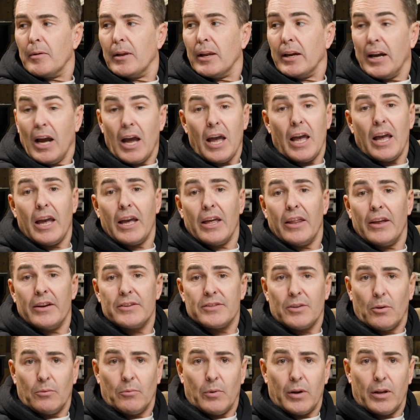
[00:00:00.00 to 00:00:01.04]
would be like, hey, there's
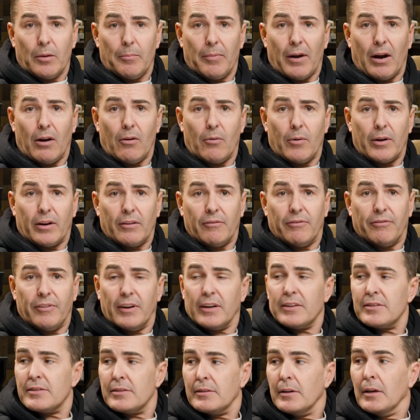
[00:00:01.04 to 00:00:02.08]
a wheelbarrow we can
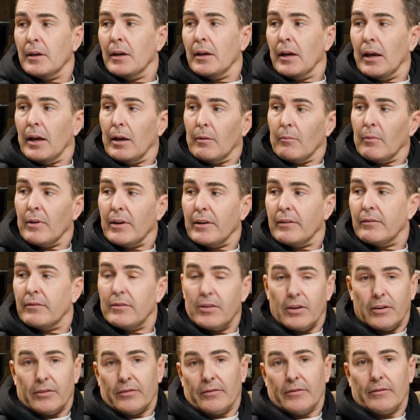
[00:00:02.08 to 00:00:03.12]
fix. And we'd
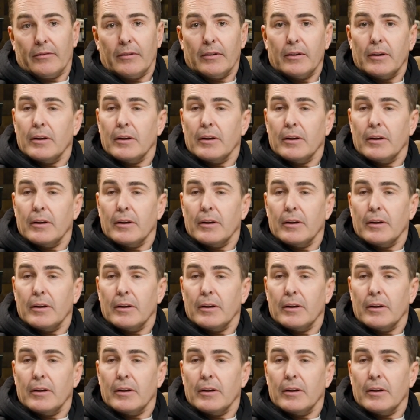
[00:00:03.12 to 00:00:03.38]
just